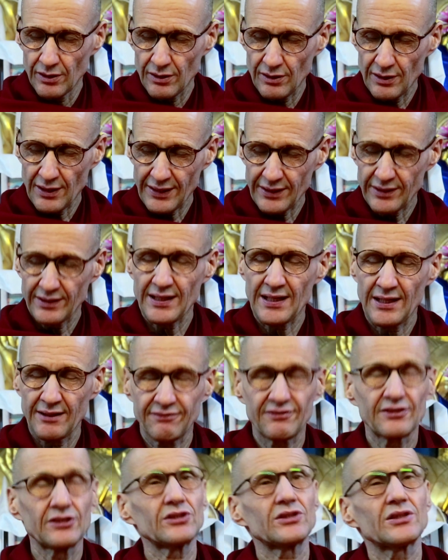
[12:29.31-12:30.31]
Like an
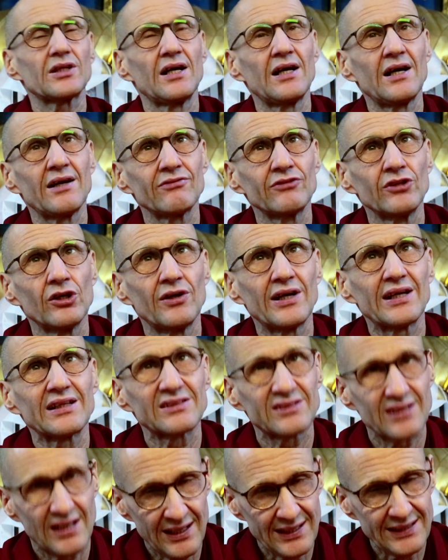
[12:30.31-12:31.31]
elephant, I have no
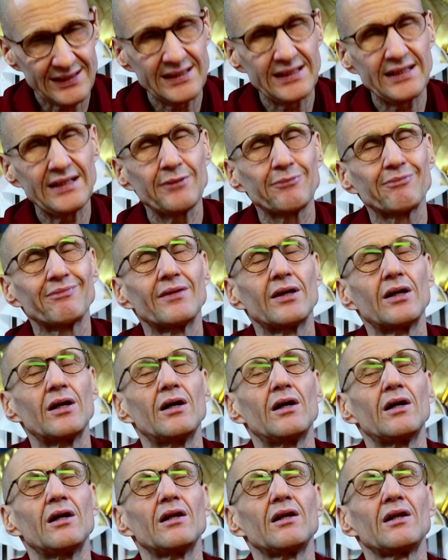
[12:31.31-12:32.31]
anxiety.
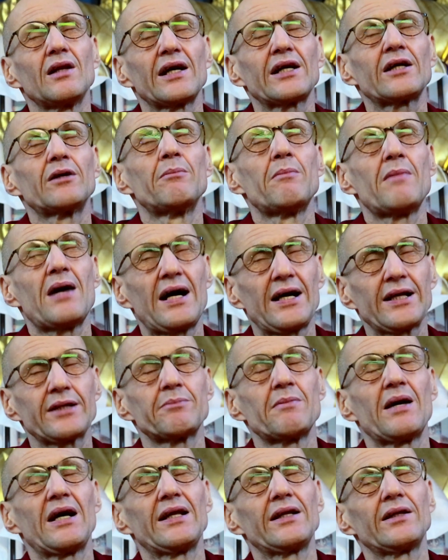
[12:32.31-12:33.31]
Like a
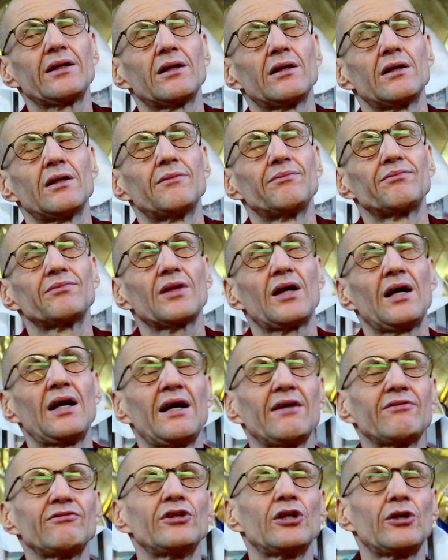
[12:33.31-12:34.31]
madman, I
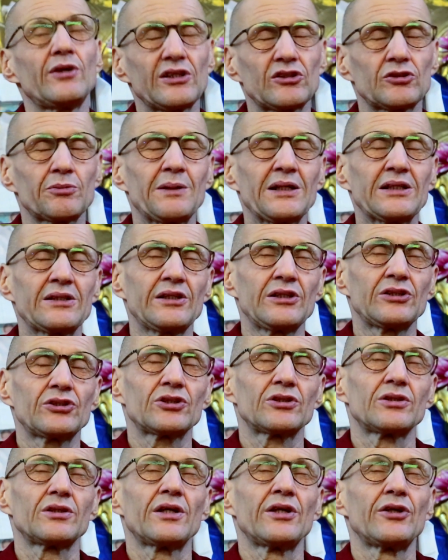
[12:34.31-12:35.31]
have no
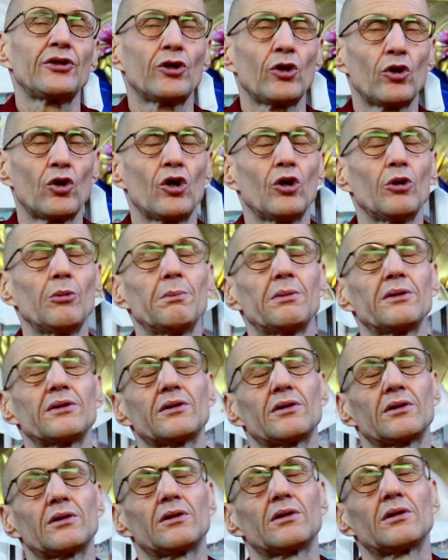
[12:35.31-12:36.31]
expectation and no hope.
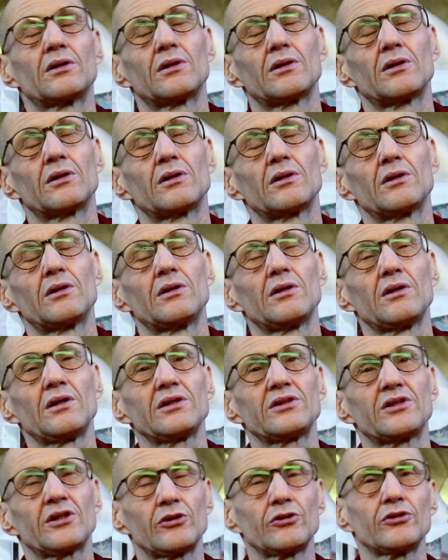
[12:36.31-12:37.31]

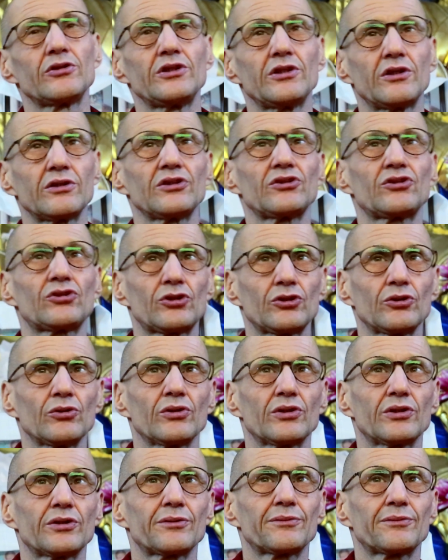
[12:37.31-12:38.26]
I tell you the honest truth.